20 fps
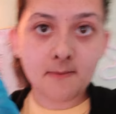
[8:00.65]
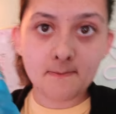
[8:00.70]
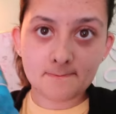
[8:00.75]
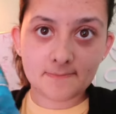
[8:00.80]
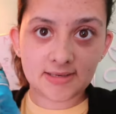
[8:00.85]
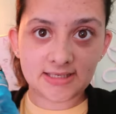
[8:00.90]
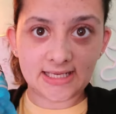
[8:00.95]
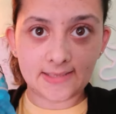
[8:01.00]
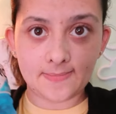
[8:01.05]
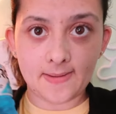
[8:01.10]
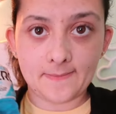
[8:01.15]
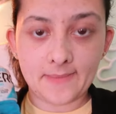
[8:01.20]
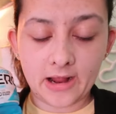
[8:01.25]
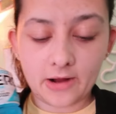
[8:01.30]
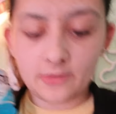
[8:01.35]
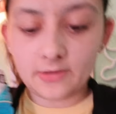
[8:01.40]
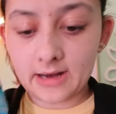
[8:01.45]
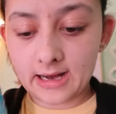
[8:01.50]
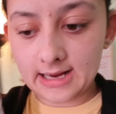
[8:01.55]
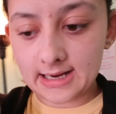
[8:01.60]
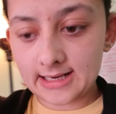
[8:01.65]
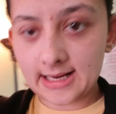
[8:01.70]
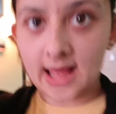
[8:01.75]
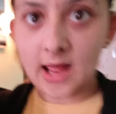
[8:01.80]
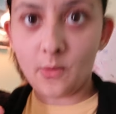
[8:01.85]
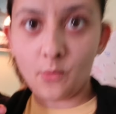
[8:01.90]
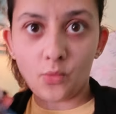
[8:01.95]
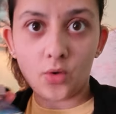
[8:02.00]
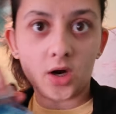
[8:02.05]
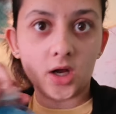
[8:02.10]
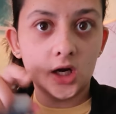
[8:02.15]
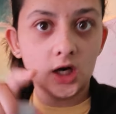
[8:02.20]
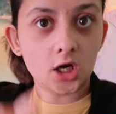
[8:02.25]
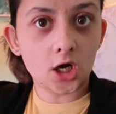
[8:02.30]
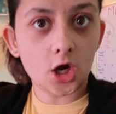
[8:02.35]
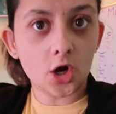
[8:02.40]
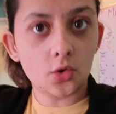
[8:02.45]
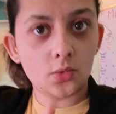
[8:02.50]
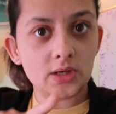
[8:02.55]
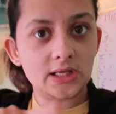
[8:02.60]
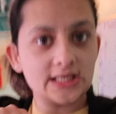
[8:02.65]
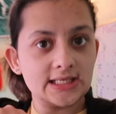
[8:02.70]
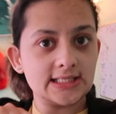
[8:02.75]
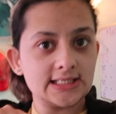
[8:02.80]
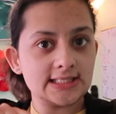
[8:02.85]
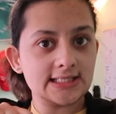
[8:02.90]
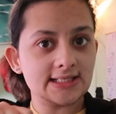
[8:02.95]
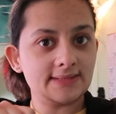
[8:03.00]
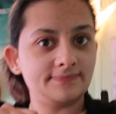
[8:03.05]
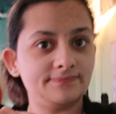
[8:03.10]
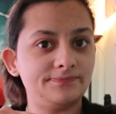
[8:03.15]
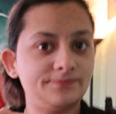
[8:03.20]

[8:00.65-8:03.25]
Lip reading: I'm gonna take my Powerade and we're gonna go eat.